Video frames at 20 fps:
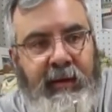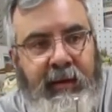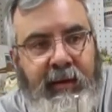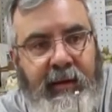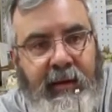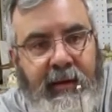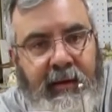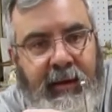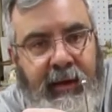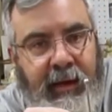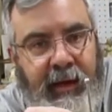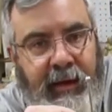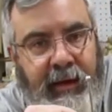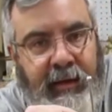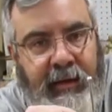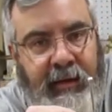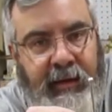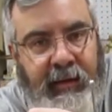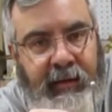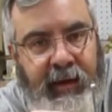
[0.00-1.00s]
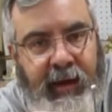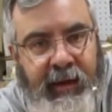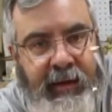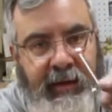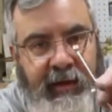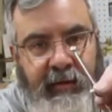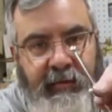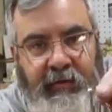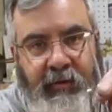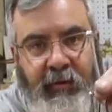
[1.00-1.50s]
okay, and you
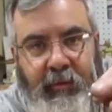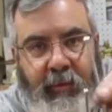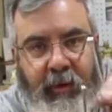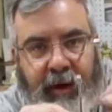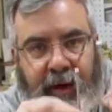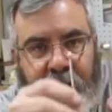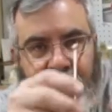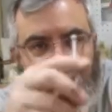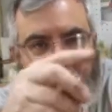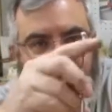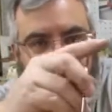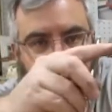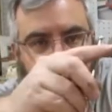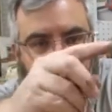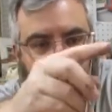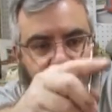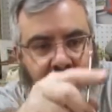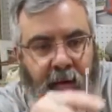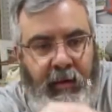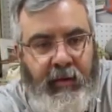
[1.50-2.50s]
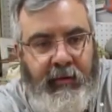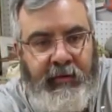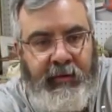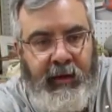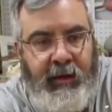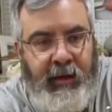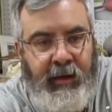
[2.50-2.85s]
got different radius balls.